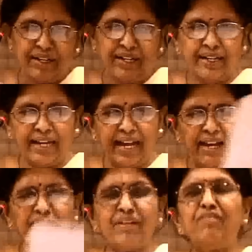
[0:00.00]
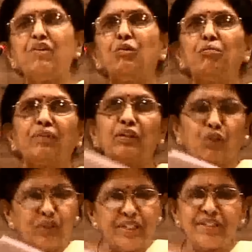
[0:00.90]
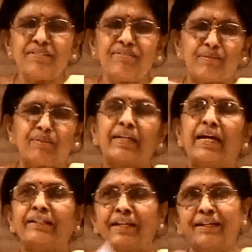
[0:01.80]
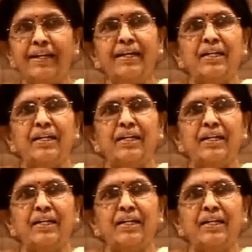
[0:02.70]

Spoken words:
I have a few quotations from the other